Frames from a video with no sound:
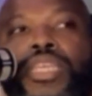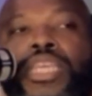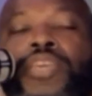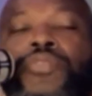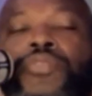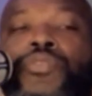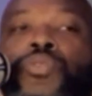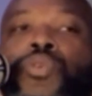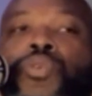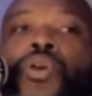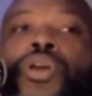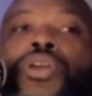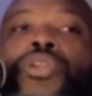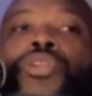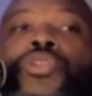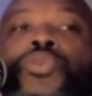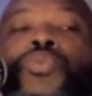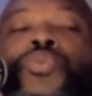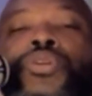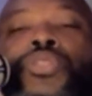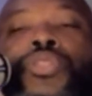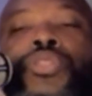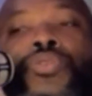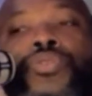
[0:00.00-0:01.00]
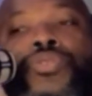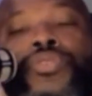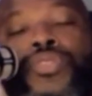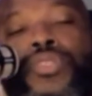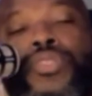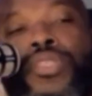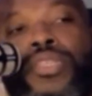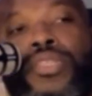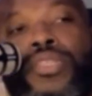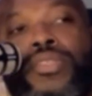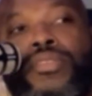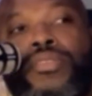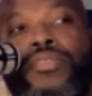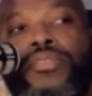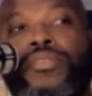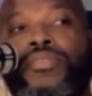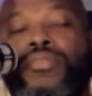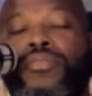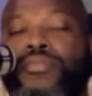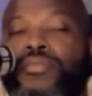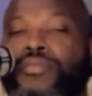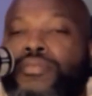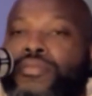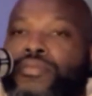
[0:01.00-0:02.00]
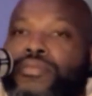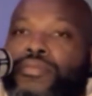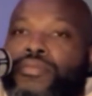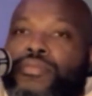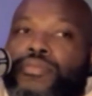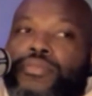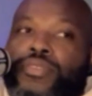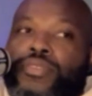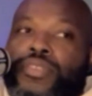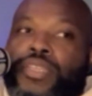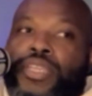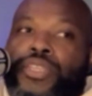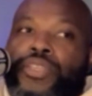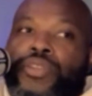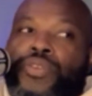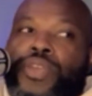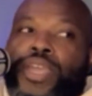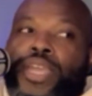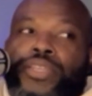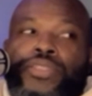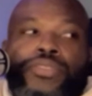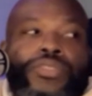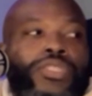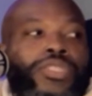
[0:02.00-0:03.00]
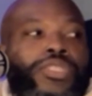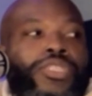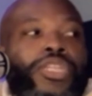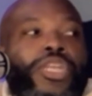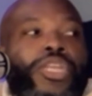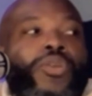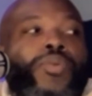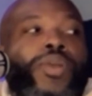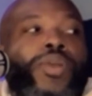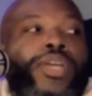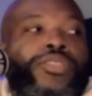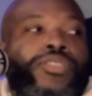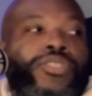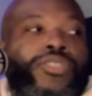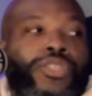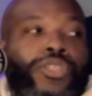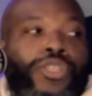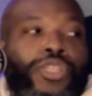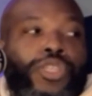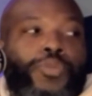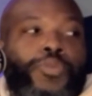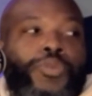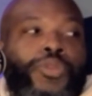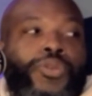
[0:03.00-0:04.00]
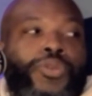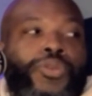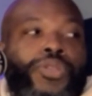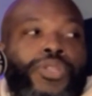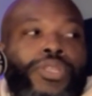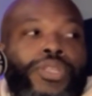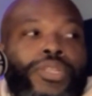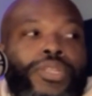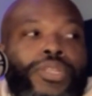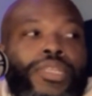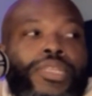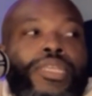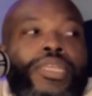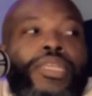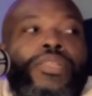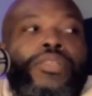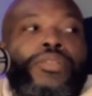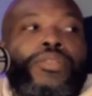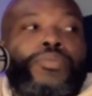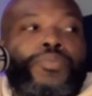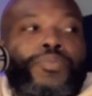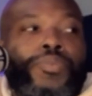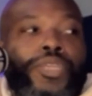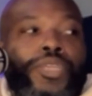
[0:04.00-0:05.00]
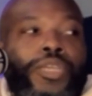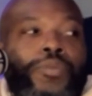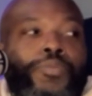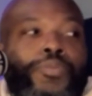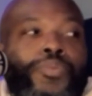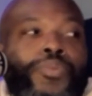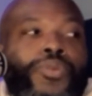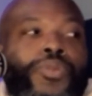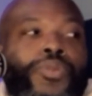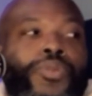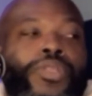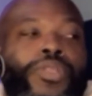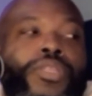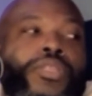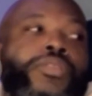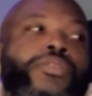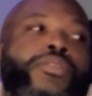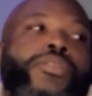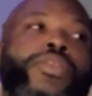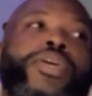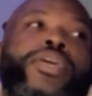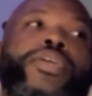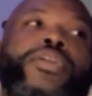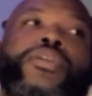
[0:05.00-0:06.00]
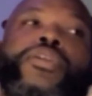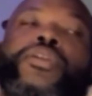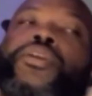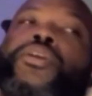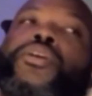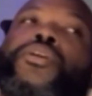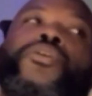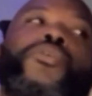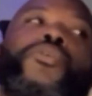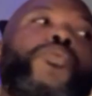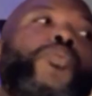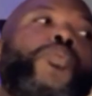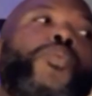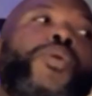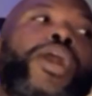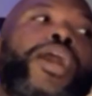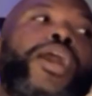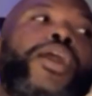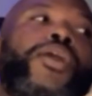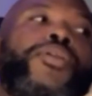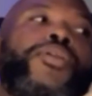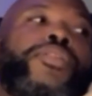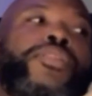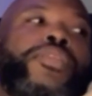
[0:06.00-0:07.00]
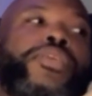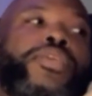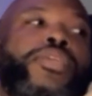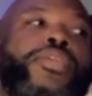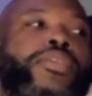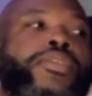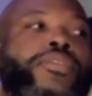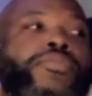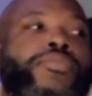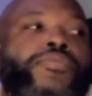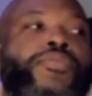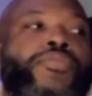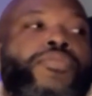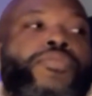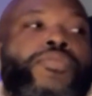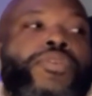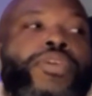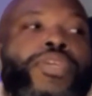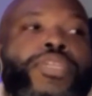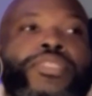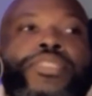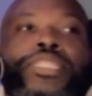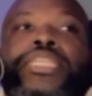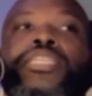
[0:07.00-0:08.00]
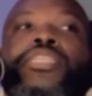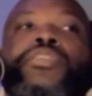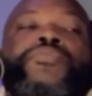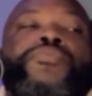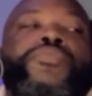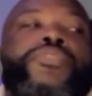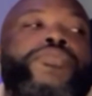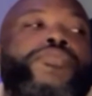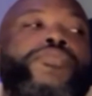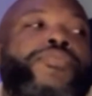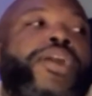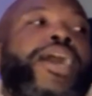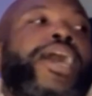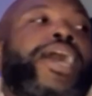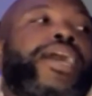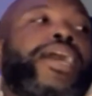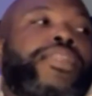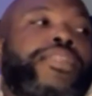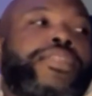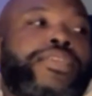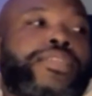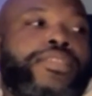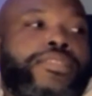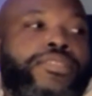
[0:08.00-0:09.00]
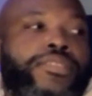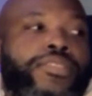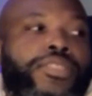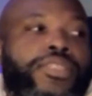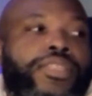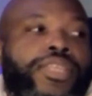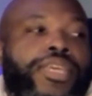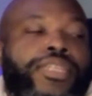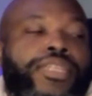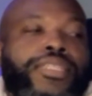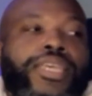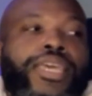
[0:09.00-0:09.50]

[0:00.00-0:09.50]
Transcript: if you are doing those things and you're actually terrorizing your community and killing people and you're like wildly, excessively violent and stuff like